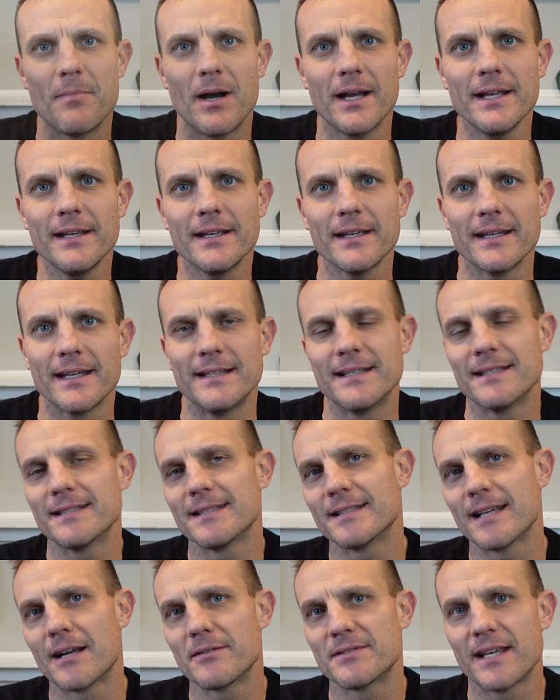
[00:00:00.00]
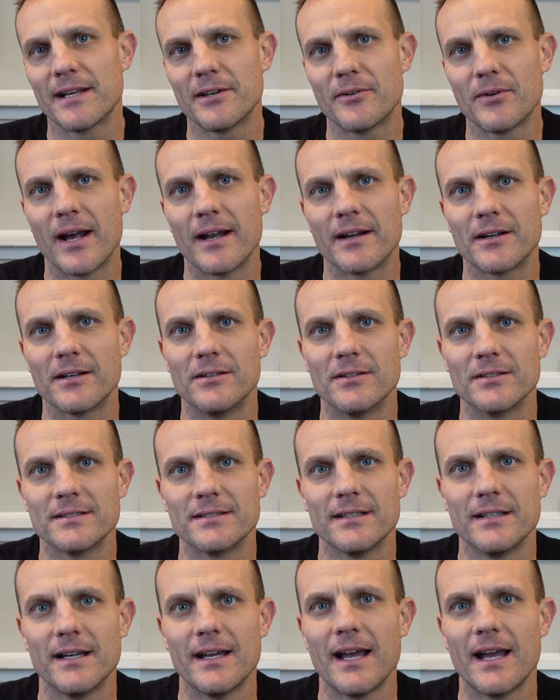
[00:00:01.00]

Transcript: Mike, and this is Outside Chronicles.